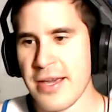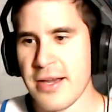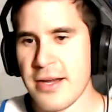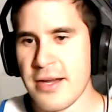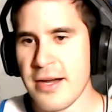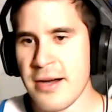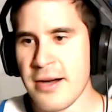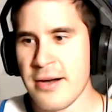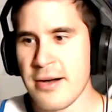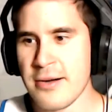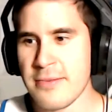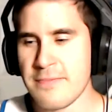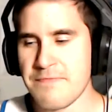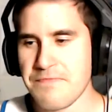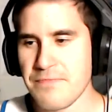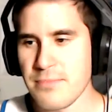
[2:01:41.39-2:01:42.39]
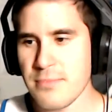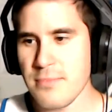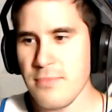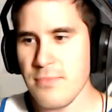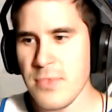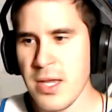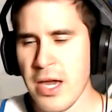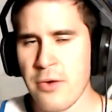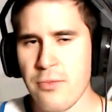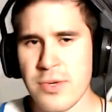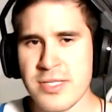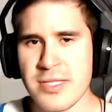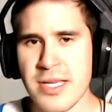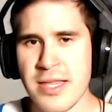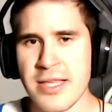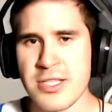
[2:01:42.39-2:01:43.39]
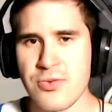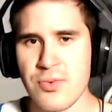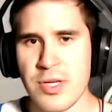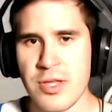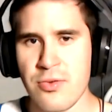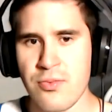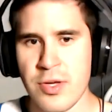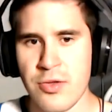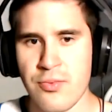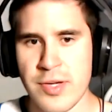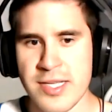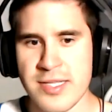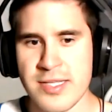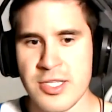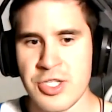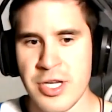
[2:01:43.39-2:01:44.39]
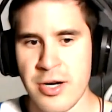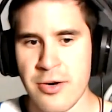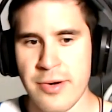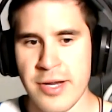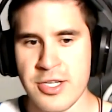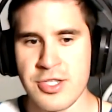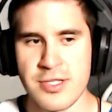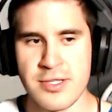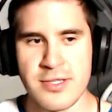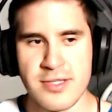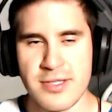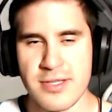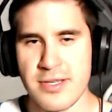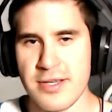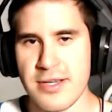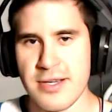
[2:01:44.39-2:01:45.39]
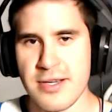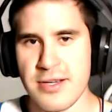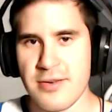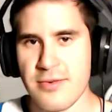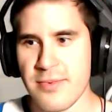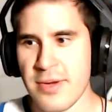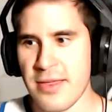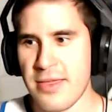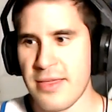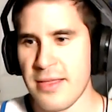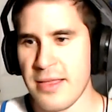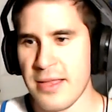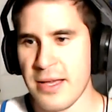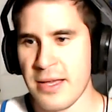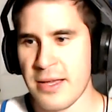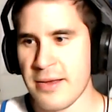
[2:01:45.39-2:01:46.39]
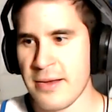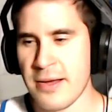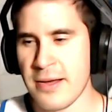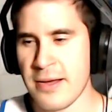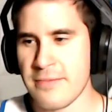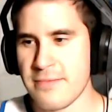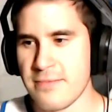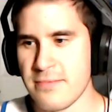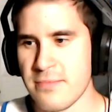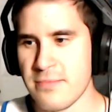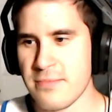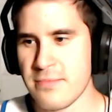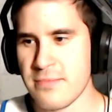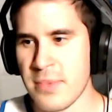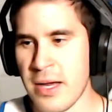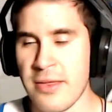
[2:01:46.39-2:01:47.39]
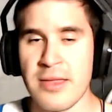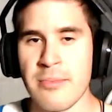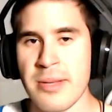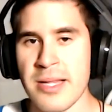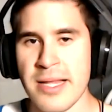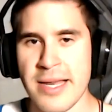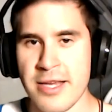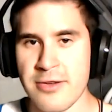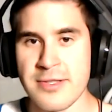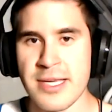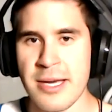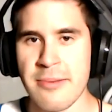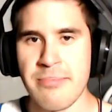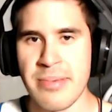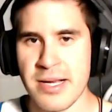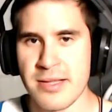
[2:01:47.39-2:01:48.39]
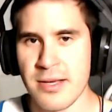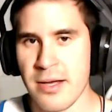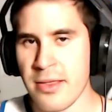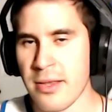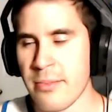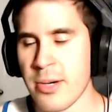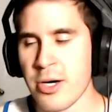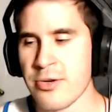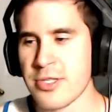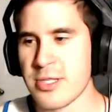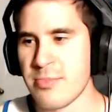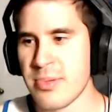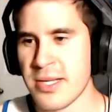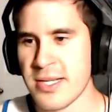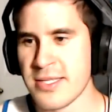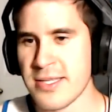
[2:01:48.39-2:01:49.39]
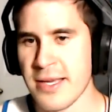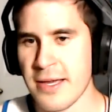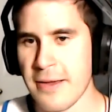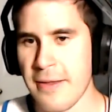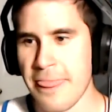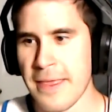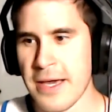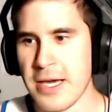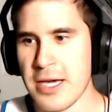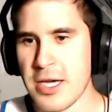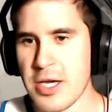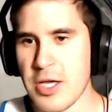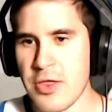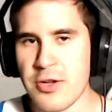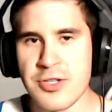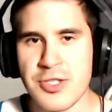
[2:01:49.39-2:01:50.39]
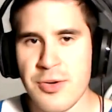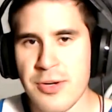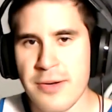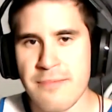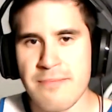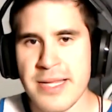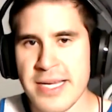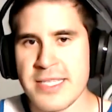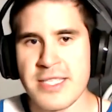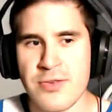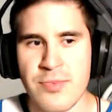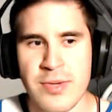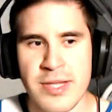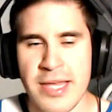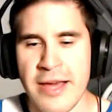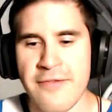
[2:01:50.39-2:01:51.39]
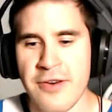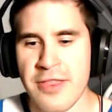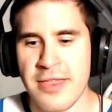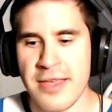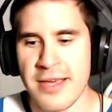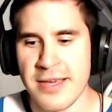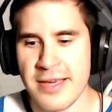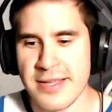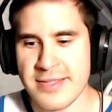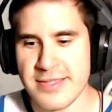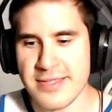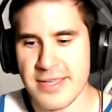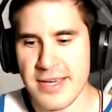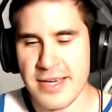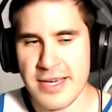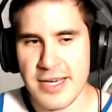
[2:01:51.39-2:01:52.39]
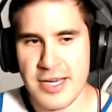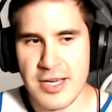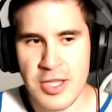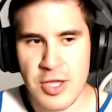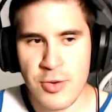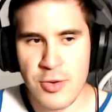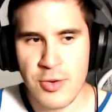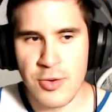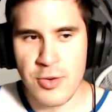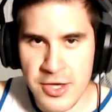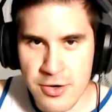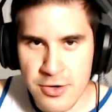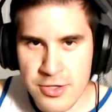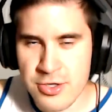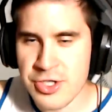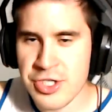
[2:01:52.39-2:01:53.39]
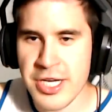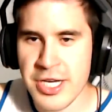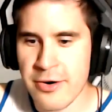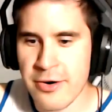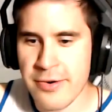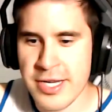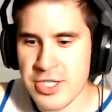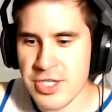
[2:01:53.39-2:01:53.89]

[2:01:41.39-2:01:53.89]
And we see this with recent generations with I think the millennials get picked on the most, but it's like they're so complacent with everything. You have the older generations